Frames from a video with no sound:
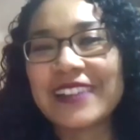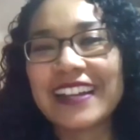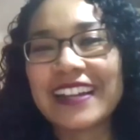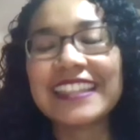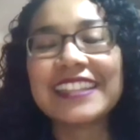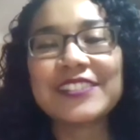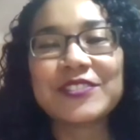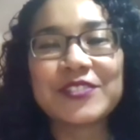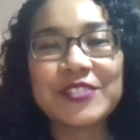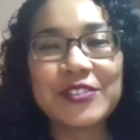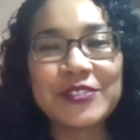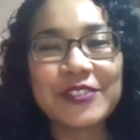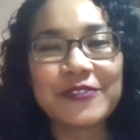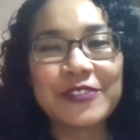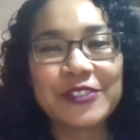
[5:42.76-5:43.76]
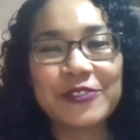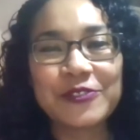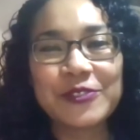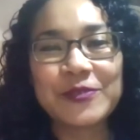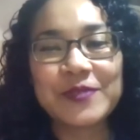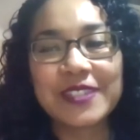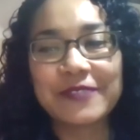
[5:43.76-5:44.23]
think it's two different
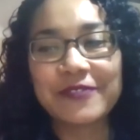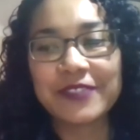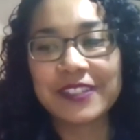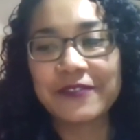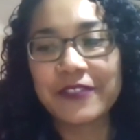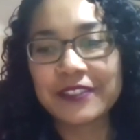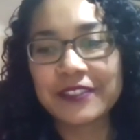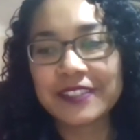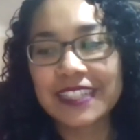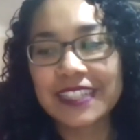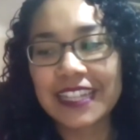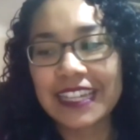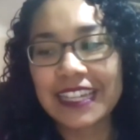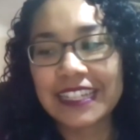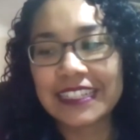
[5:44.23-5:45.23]
groups. It feels like,